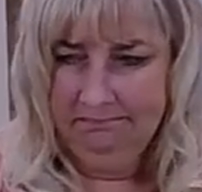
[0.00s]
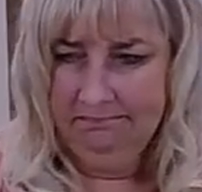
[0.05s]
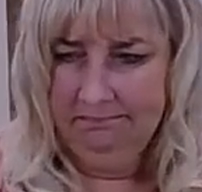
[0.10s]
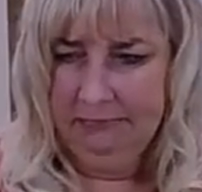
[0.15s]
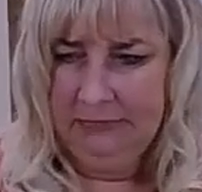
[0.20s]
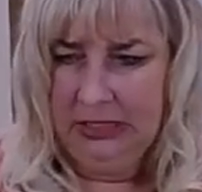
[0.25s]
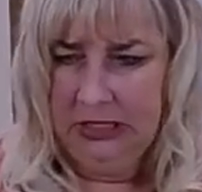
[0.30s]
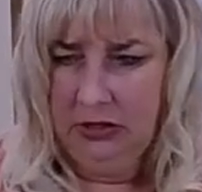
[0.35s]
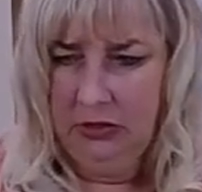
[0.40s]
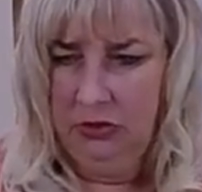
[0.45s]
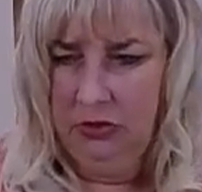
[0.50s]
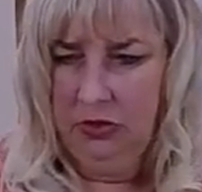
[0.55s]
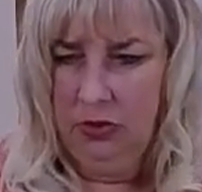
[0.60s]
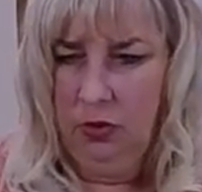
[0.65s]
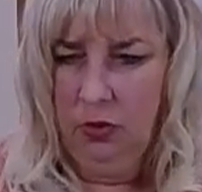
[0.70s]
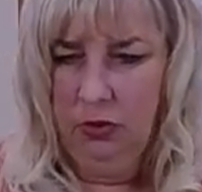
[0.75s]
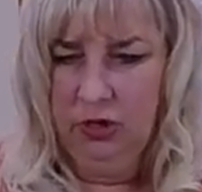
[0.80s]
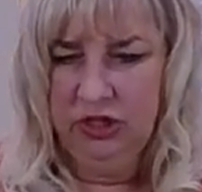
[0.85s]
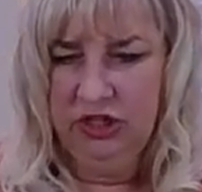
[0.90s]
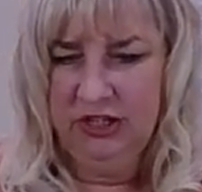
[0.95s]
you know, the
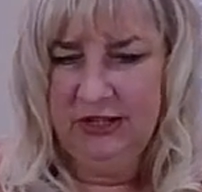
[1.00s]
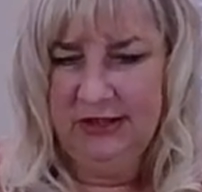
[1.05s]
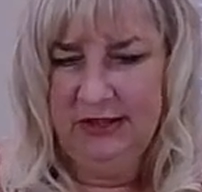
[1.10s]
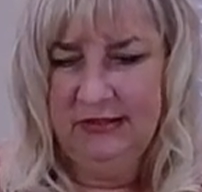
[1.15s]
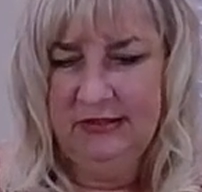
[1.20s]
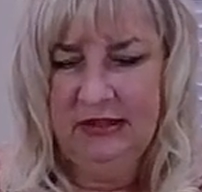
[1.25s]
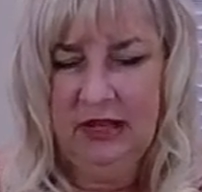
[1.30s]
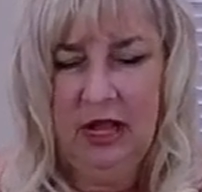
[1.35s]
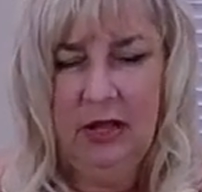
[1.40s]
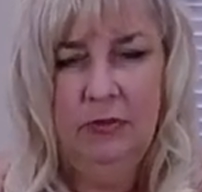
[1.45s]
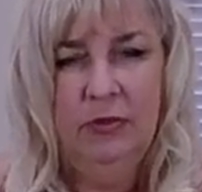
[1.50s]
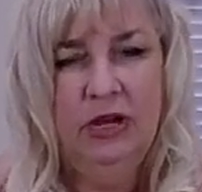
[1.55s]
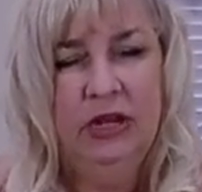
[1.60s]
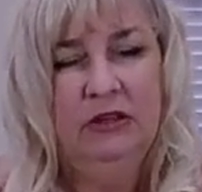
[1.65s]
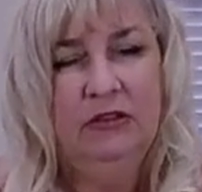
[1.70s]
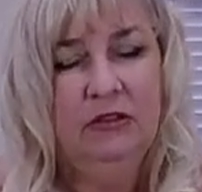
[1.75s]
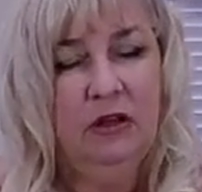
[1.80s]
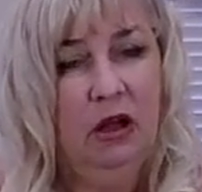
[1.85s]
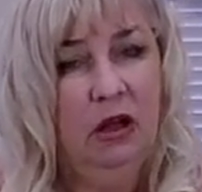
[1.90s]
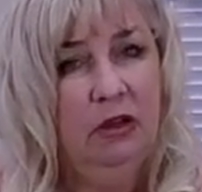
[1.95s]
orange in the sign, but
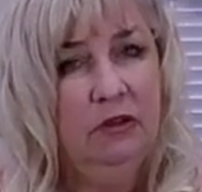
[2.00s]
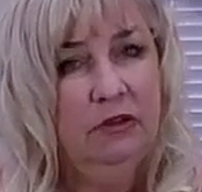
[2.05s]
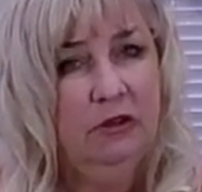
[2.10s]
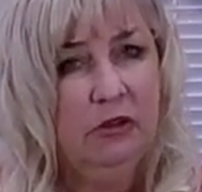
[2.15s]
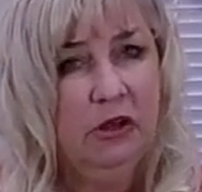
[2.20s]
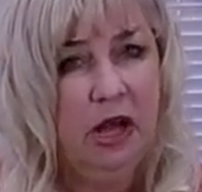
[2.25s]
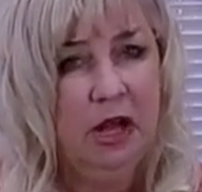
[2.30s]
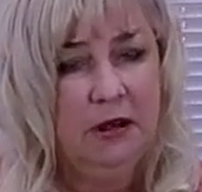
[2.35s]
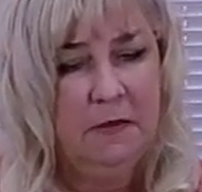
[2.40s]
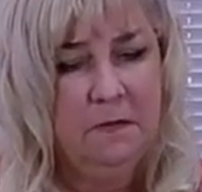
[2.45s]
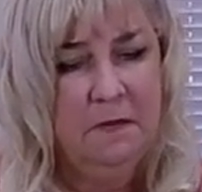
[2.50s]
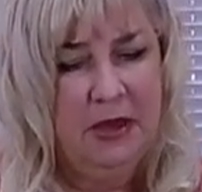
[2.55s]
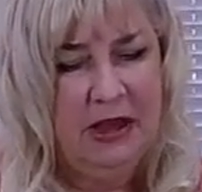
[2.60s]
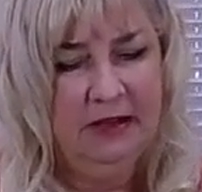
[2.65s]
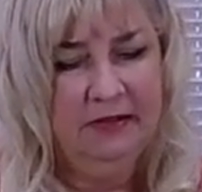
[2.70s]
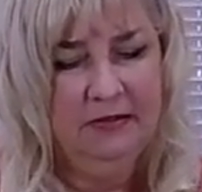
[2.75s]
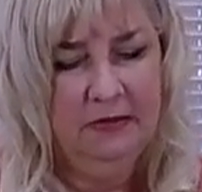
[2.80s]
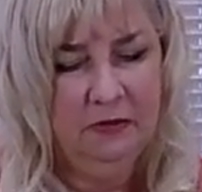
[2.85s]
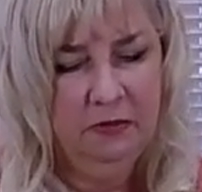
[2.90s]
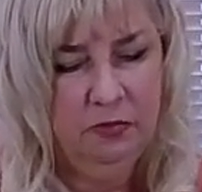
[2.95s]
it's also got a
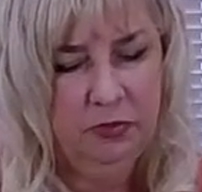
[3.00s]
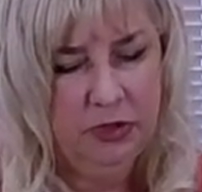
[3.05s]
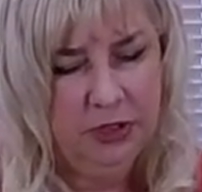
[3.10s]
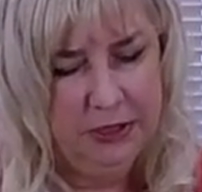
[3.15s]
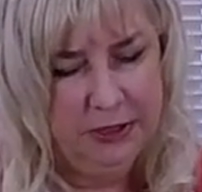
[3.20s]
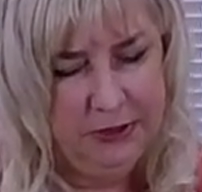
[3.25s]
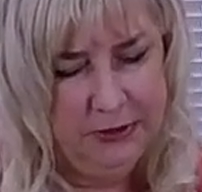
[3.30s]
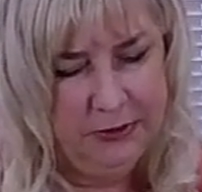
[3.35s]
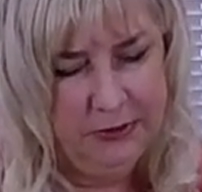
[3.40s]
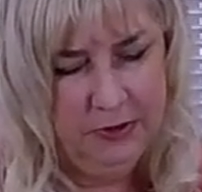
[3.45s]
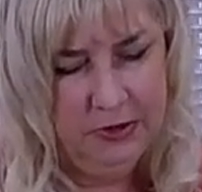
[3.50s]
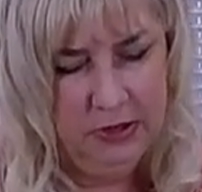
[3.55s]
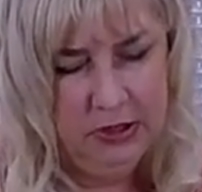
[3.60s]
base of blue.